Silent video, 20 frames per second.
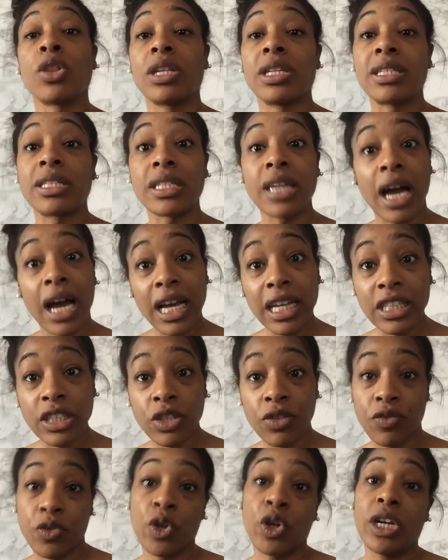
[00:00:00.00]
the
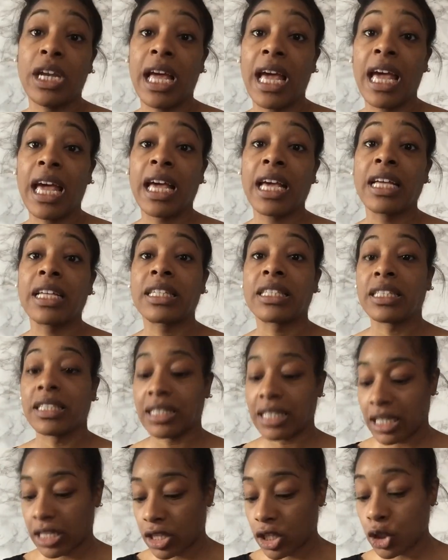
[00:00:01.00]
sides of your legs,
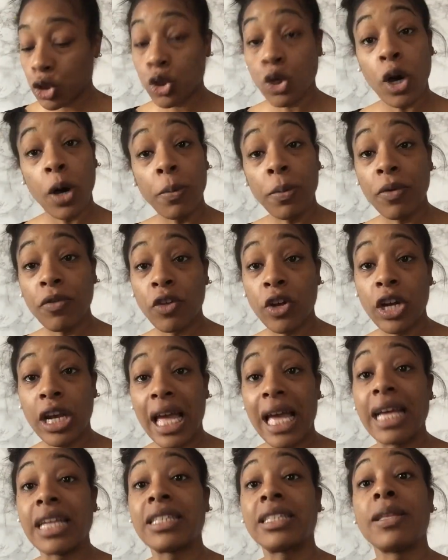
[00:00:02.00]
the top of your
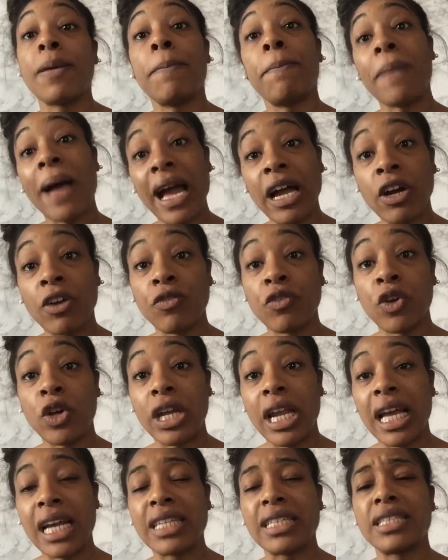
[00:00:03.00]
legs, the back of
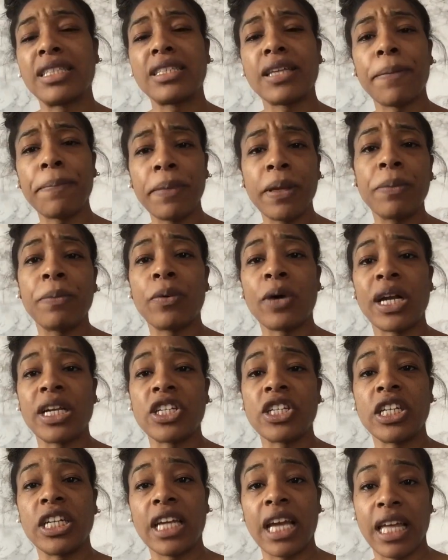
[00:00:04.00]
your legs, and some people
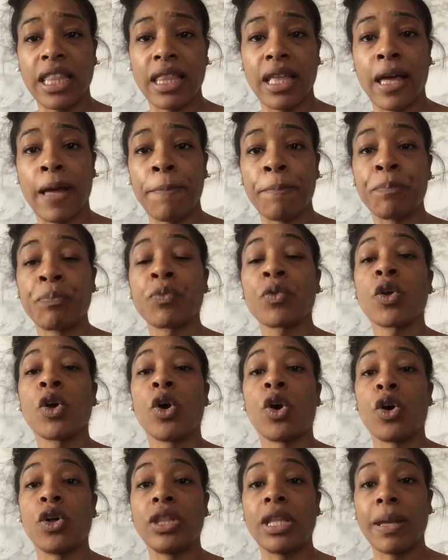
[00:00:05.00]
actually get them
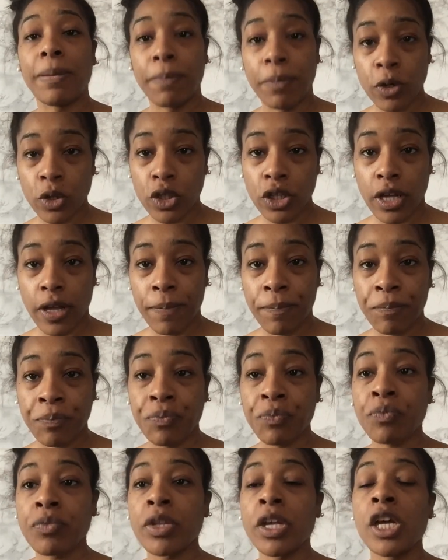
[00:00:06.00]
on their bottom.
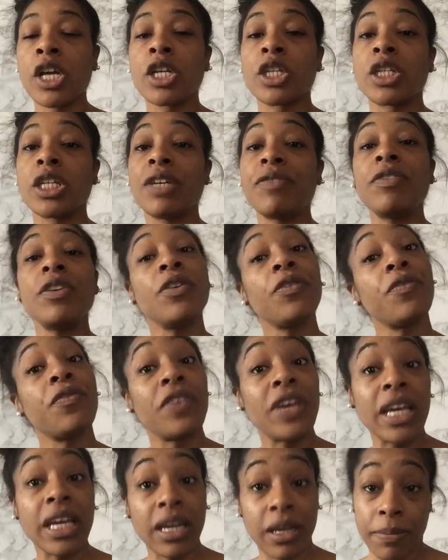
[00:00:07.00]
So if you
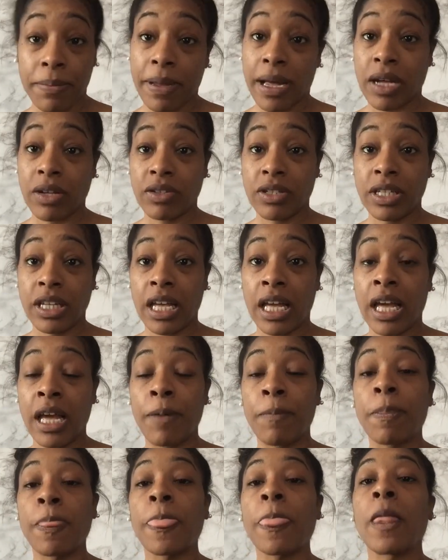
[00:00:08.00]
think about
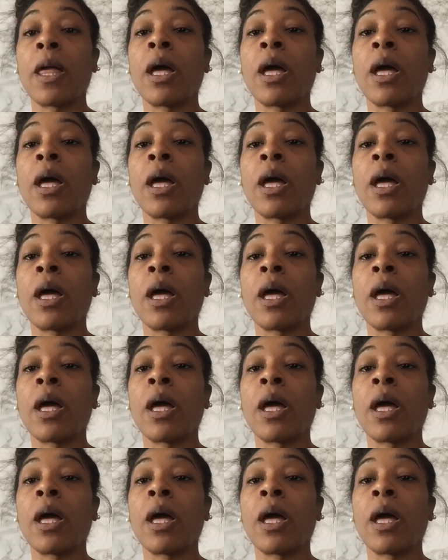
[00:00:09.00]
it,